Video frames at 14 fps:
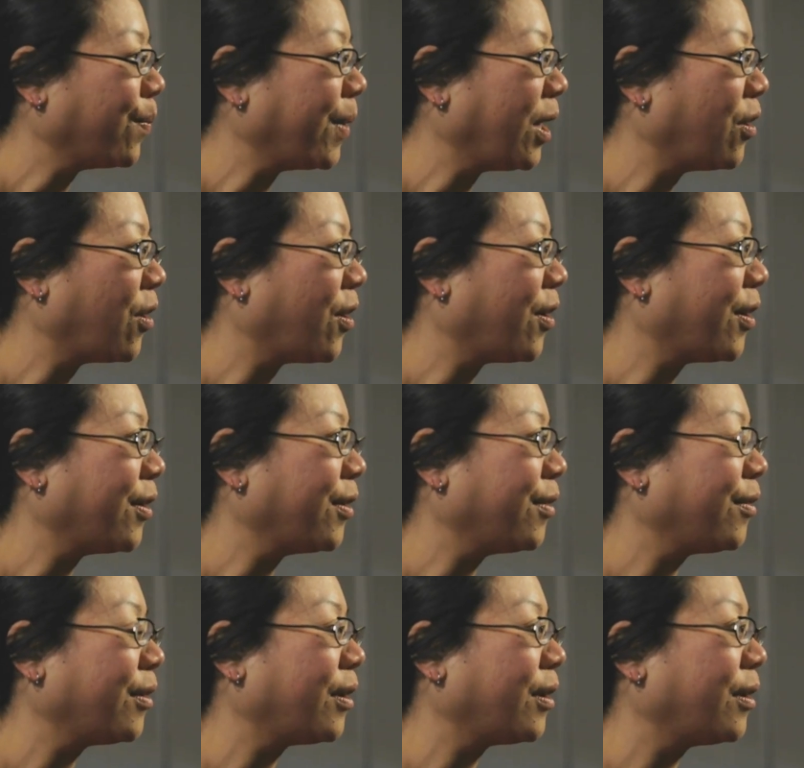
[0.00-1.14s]

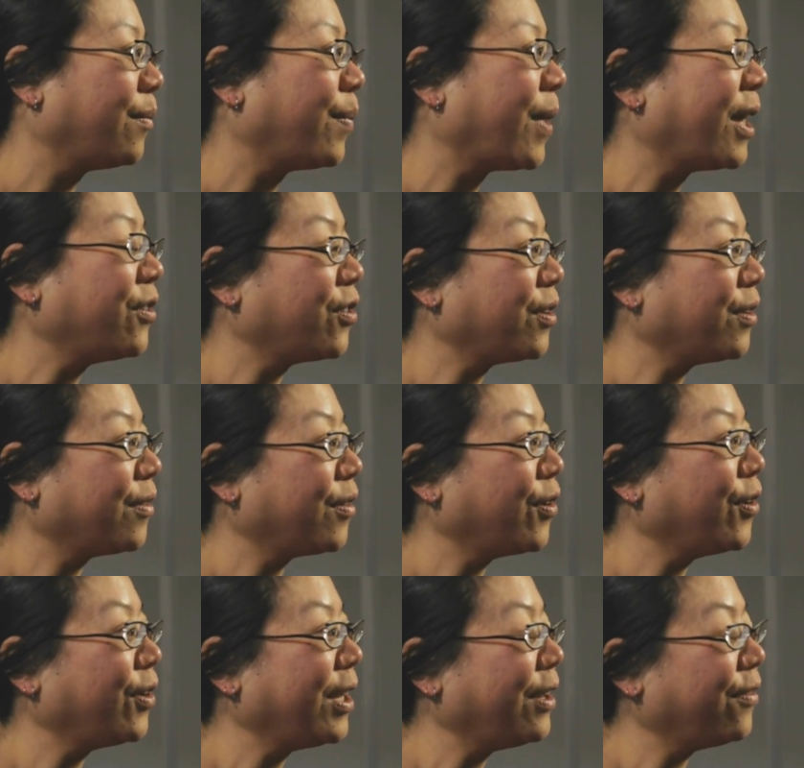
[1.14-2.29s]
because patients
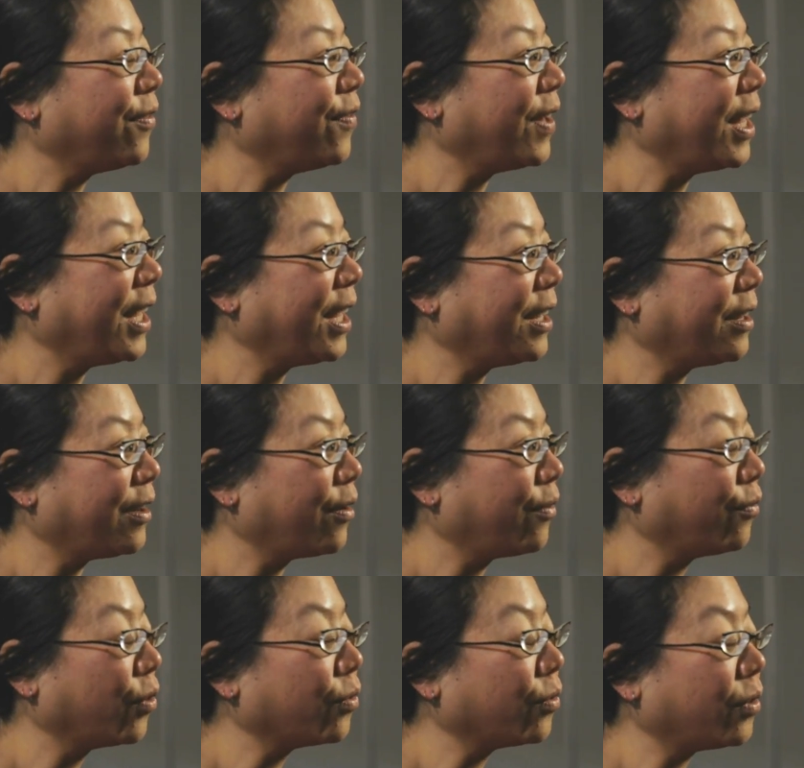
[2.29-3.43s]
who live in
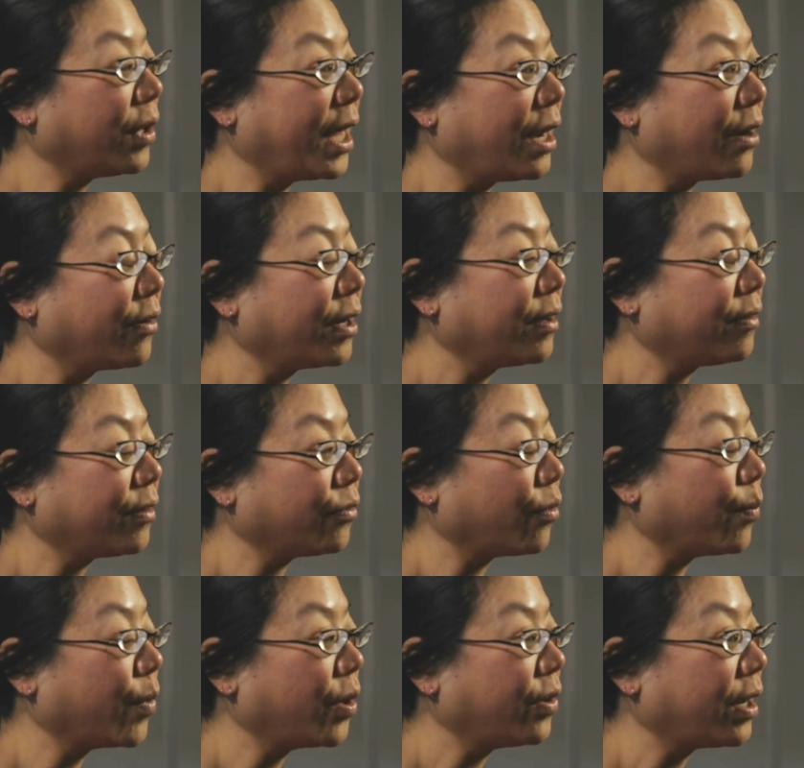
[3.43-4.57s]
rural areas and
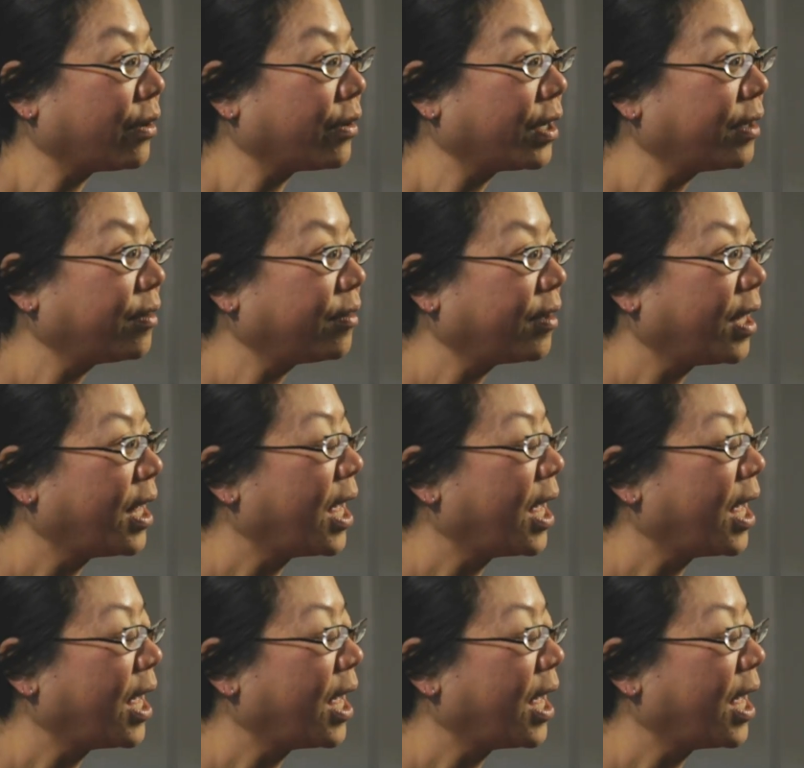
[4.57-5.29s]
remote areas